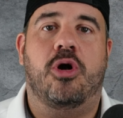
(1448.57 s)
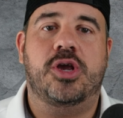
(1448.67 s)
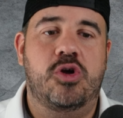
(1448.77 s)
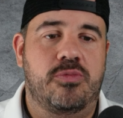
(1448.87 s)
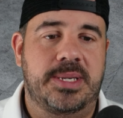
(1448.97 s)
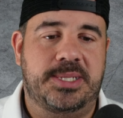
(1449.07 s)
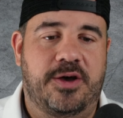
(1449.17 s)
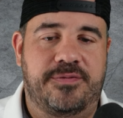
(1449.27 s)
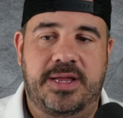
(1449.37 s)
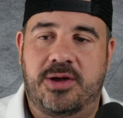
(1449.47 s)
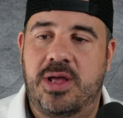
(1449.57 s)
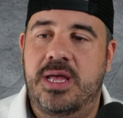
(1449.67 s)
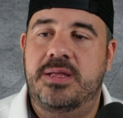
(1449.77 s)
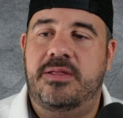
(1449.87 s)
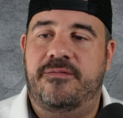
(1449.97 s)
with myself now.
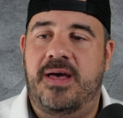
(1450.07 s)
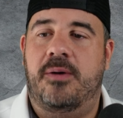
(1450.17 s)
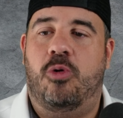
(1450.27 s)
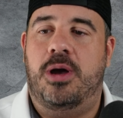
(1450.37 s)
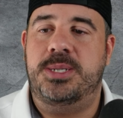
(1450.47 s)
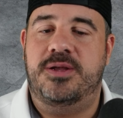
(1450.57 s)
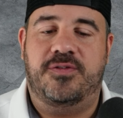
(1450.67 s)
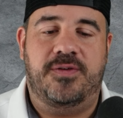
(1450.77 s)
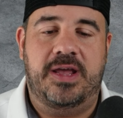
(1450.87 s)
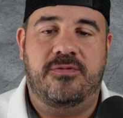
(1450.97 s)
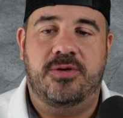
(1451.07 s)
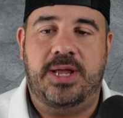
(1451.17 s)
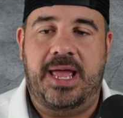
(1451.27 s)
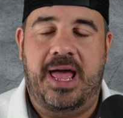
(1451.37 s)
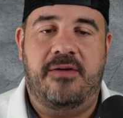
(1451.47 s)
The fact Washington's favorite,
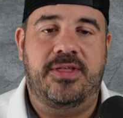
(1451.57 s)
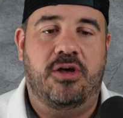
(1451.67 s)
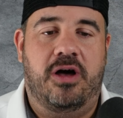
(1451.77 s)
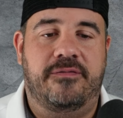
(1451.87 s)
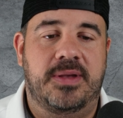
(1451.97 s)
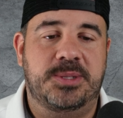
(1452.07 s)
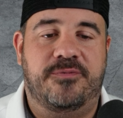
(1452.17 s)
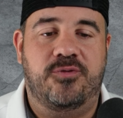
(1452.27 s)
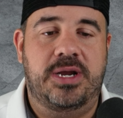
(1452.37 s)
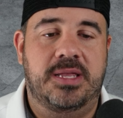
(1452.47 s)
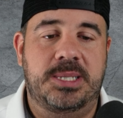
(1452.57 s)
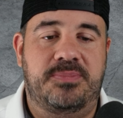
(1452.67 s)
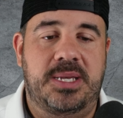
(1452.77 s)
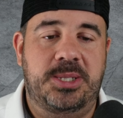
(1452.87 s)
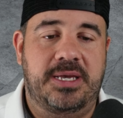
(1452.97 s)
they have the offense. Freeland's
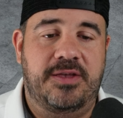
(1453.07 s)
pitching his